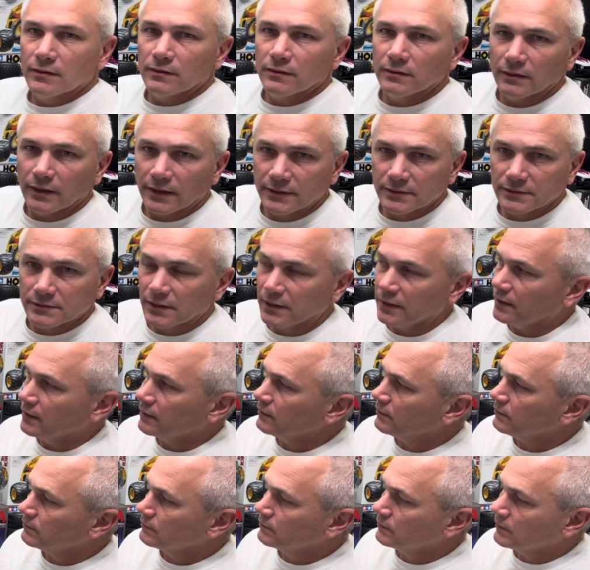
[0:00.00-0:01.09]

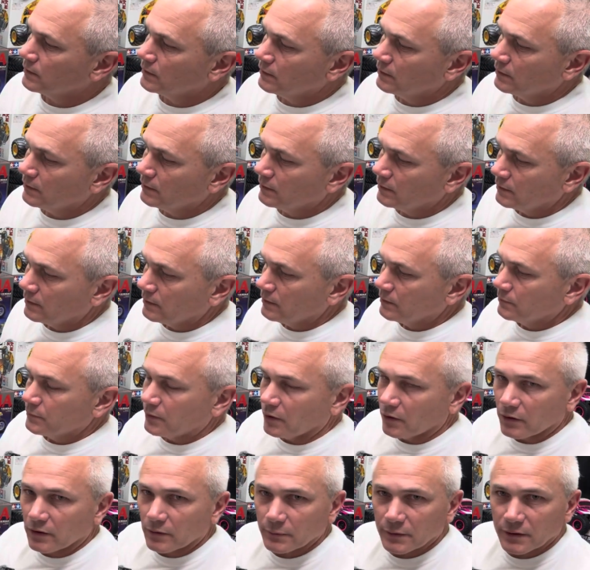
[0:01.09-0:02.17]
Lexan
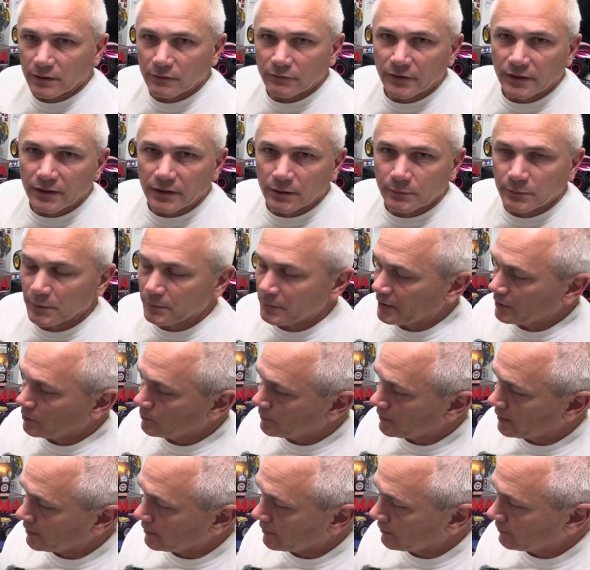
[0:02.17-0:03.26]
Parma VW Beetle
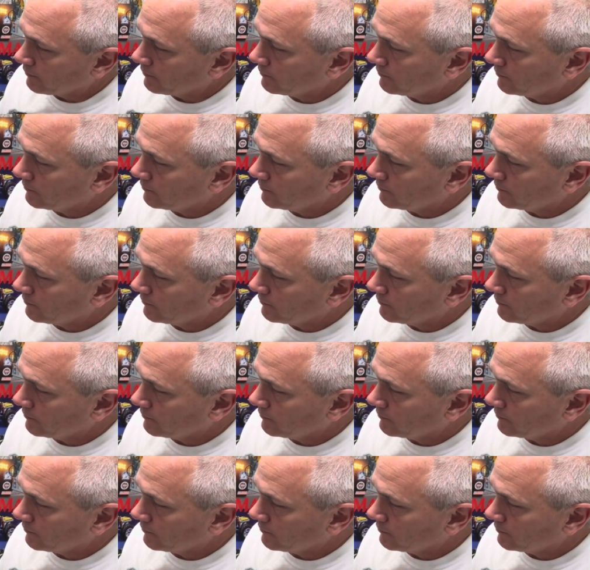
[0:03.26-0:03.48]
body.